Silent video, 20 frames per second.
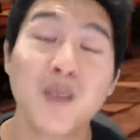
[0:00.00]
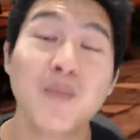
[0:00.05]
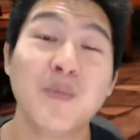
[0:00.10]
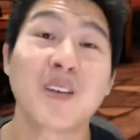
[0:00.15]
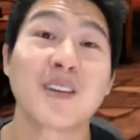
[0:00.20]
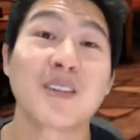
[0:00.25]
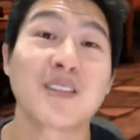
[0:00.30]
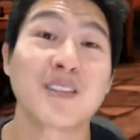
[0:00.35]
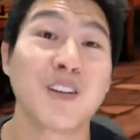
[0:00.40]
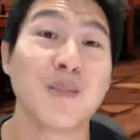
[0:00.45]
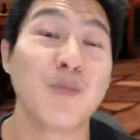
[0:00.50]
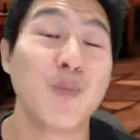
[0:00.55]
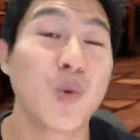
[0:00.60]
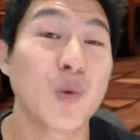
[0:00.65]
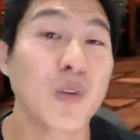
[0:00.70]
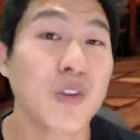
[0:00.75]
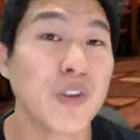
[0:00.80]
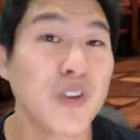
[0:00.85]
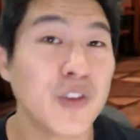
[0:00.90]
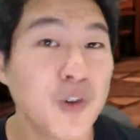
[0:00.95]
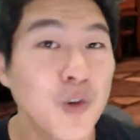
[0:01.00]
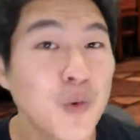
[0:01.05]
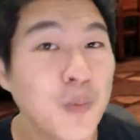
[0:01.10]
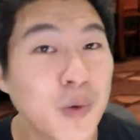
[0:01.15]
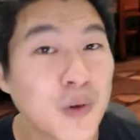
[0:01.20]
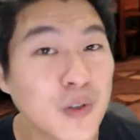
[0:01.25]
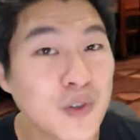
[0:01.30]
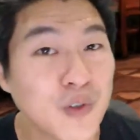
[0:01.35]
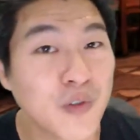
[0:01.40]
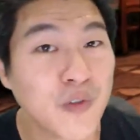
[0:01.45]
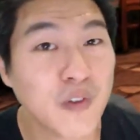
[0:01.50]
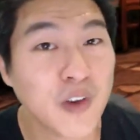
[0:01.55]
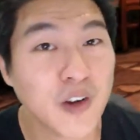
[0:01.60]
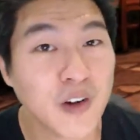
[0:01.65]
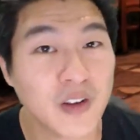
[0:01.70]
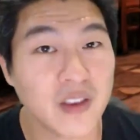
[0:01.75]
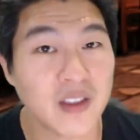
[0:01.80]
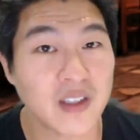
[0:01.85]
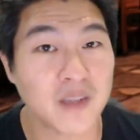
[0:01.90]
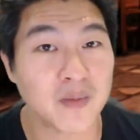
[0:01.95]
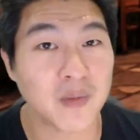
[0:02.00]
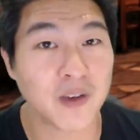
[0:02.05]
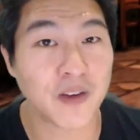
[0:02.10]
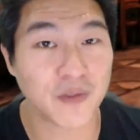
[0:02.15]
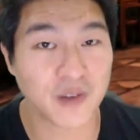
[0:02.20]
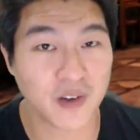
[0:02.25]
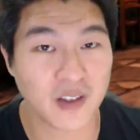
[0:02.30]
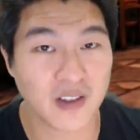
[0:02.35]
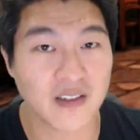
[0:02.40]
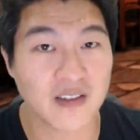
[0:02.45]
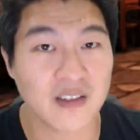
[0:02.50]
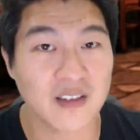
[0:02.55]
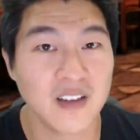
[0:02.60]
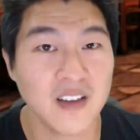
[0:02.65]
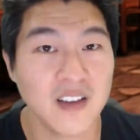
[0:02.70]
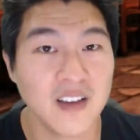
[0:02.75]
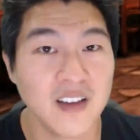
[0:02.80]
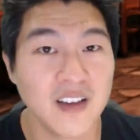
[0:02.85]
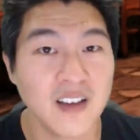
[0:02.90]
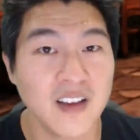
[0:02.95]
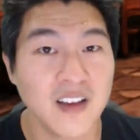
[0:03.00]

Because the more you persevere in this, my friends,